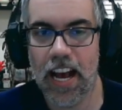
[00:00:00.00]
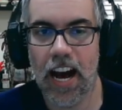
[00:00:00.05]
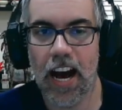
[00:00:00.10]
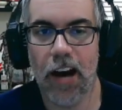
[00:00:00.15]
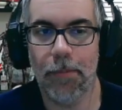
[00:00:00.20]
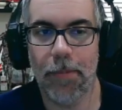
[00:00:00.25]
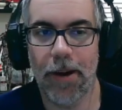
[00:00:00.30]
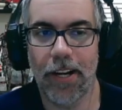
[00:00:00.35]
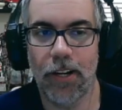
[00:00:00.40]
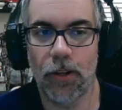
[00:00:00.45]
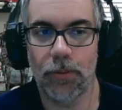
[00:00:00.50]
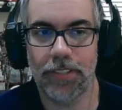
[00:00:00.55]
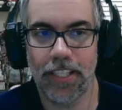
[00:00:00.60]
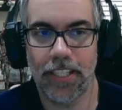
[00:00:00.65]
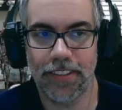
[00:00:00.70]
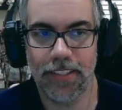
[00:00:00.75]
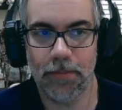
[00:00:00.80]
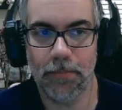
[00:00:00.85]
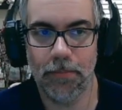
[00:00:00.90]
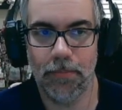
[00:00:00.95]
I don't
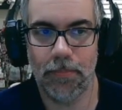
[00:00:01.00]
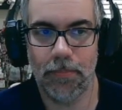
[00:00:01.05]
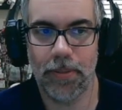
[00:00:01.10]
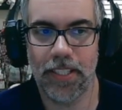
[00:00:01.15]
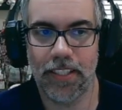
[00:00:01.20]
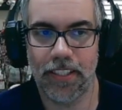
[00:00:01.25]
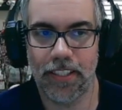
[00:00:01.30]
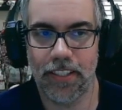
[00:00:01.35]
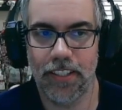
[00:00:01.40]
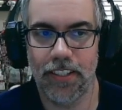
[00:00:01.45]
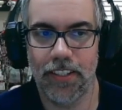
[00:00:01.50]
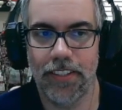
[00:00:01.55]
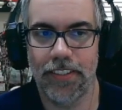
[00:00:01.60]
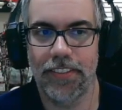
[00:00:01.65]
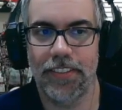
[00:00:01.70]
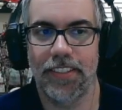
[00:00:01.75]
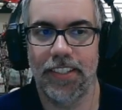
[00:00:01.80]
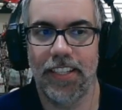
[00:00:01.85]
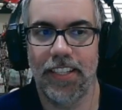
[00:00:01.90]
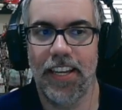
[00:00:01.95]
take them
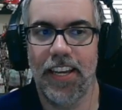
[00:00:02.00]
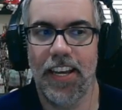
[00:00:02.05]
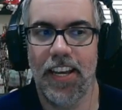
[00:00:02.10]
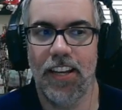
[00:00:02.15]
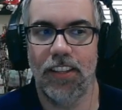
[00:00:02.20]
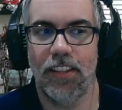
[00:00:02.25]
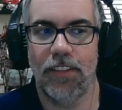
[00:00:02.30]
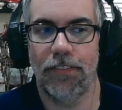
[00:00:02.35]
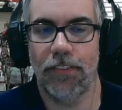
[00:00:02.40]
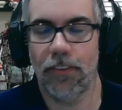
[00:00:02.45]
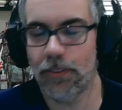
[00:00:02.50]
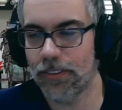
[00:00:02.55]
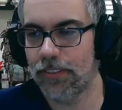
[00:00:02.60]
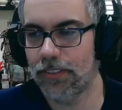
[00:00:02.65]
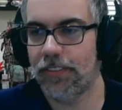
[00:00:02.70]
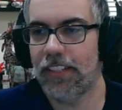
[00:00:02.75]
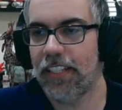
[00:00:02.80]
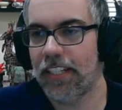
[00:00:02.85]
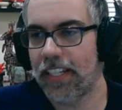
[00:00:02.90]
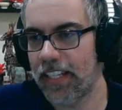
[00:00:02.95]
because the Fallen
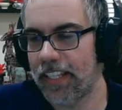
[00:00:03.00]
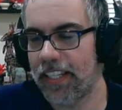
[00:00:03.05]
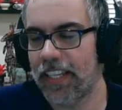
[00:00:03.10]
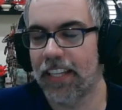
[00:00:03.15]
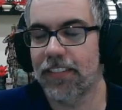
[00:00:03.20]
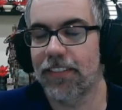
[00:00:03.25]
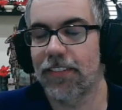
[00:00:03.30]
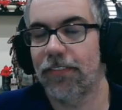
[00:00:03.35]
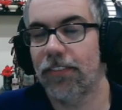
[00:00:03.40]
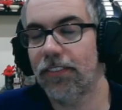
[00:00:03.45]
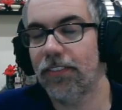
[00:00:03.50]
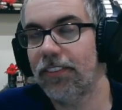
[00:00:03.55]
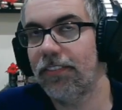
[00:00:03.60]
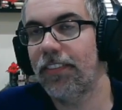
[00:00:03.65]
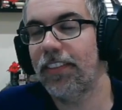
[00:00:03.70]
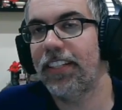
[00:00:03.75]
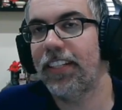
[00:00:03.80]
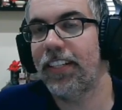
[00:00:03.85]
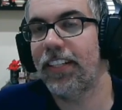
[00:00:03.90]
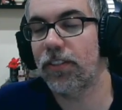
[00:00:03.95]
Divinity, yes, the Fallen
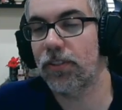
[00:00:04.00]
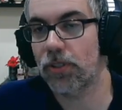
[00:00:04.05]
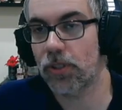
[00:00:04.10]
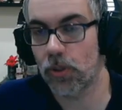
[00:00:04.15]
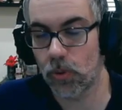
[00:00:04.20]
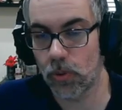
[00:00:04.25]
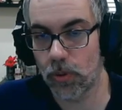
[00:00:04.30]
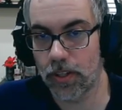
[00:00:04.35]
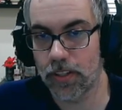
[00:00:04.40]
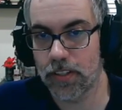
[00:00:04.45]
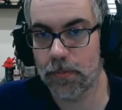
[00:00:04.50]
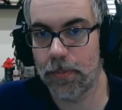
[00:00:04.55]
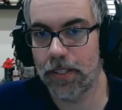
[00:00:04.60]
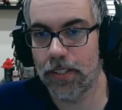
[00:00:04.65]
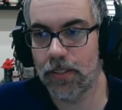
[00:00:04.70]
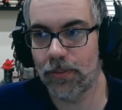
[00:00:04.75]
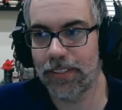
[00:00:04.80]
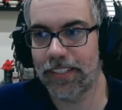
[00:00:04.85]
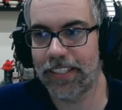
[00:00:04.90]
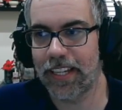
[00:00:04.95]
Divinity scores, but it
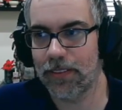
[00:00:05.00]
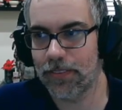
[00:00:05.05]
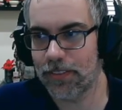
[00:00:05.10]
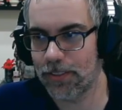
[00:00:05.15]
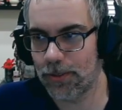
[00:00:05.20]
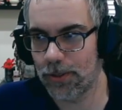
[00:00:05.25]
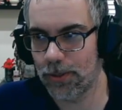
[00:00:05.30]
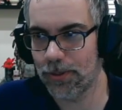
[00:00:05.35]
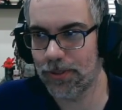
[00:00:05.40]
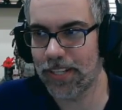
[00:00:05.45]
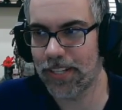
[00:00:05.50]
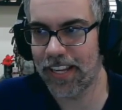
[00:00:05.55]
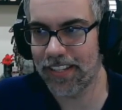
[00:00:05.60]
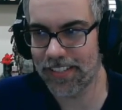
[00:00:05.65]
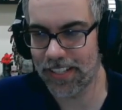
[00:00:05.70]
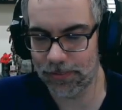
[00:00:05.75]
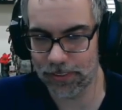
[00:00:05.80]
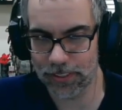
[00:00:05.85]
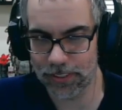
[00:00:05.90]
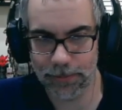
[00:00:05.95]
only counts as 2 stands
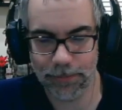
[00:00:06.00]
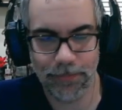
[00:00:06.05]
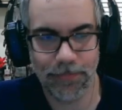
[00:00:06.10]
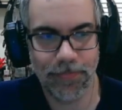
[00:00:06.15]
ever.